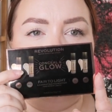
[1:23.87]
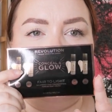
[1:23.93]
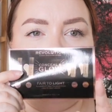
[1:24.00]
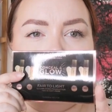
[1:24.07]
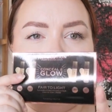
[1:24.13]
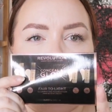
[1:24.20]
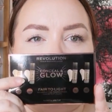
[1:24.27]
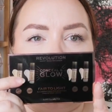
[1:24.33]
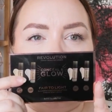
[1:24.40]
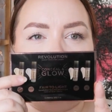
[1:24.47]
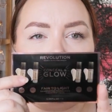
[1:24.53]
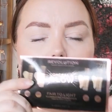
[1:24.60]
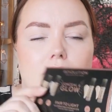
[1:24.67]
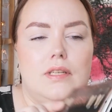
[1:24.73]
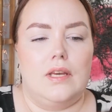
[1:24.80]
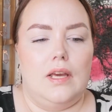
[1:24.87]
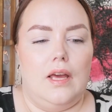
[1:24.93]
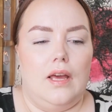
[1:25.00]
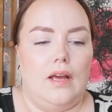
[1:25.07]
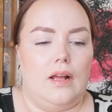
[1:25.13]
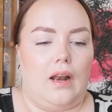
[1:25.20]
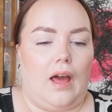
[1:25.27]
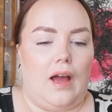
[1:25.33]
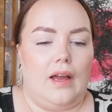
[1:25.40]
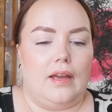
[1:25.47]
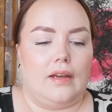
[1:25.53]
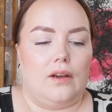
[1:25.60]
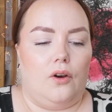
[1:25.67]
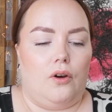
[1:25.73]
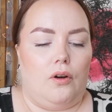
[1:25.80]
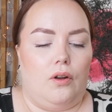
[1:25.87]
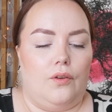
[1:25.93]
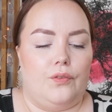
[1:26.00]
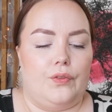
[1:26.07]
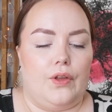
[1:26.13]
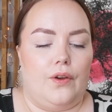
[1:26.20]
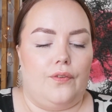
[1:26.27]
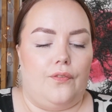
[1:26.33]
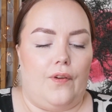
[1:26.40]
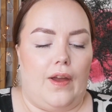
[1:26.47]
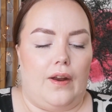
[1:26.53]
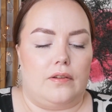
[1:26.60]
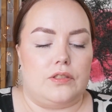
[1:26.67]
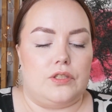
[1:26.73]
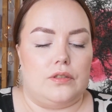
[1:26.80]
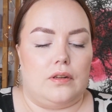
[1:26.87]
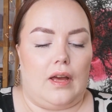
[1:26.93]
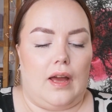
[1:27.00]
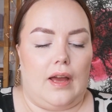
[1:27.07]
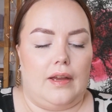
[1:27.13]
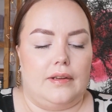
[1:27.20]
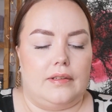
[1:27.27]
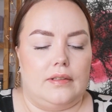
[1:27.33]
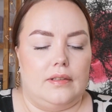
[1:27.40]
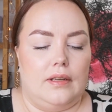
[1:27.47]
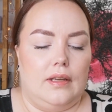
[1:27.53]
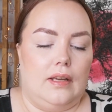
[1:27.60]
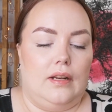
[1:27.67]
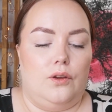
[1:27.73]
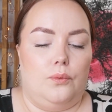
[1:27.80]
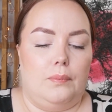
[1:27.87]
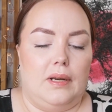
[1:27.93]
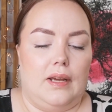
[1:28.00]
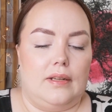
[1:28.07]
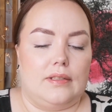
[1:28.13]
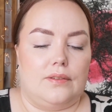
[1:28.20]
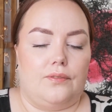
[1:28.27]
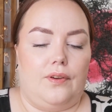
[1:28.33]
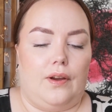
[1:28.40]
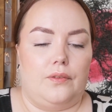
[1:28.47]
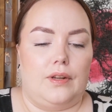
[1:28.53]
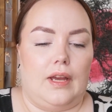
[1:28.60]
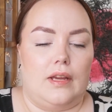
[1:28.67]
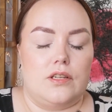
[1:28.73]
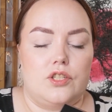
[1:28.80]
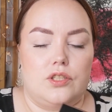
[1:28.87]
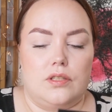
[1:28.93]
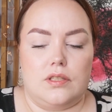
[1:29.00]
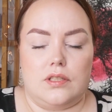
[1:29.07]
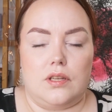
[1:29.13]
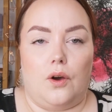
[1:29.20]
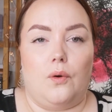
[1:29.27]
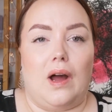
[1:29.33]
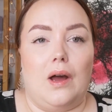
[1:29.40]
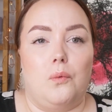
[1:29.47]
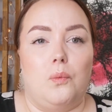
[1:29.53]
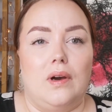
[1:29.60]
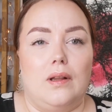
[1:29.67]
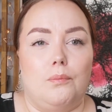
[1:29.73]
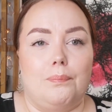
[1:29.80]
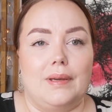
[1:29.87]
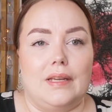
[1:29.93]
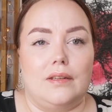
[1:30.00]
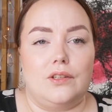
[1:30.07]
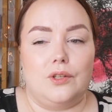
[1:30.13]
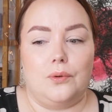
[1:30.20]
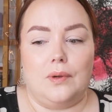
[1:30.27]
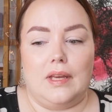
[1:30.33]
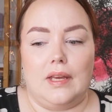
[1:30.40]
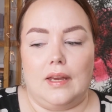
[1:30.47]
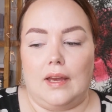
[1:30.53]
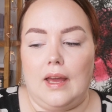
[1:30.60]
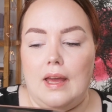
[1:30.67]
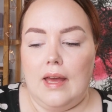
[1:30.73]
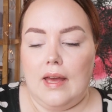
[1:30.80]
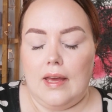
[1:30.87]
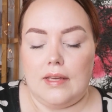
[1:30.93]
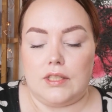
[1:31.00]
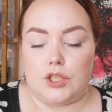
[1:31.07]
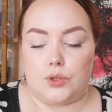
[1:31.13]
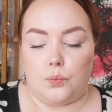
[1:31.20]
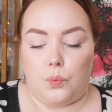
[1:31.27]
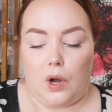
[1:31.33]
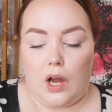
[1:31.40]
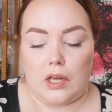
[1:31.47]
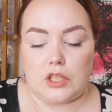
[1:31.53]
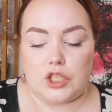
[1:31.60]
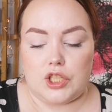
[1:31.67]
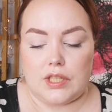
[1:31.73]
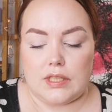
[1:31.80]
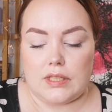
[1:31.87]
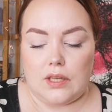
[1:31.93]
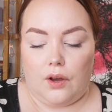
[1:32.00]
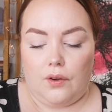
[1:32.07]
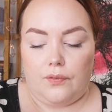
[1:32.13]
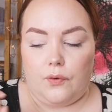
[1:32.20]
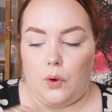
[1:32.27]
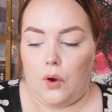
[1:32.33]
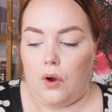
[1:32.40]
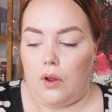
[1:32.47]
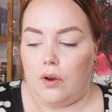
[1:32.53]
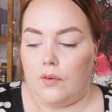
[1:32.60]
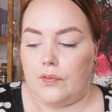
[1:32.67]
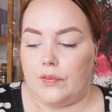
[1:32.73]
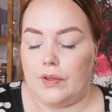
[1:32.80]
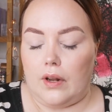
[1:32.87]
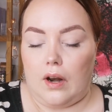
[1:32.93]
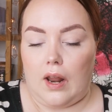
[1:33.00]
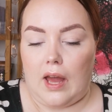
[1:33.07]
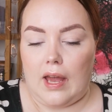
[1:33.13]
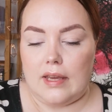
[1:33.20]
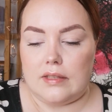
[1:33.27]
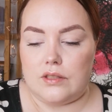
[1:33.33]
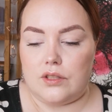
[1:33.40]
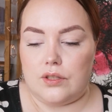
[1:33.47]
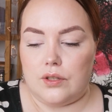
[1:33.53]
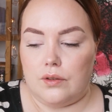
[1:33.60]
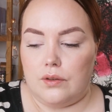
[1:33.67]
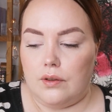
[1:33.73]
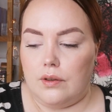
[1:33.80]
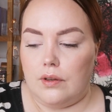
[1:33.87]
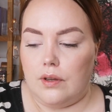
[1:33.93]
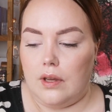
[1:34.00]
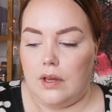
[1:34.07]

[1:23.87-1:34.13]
thing where it's like all of the fair to light illuminating foundations. So I will be doing swatches of all of the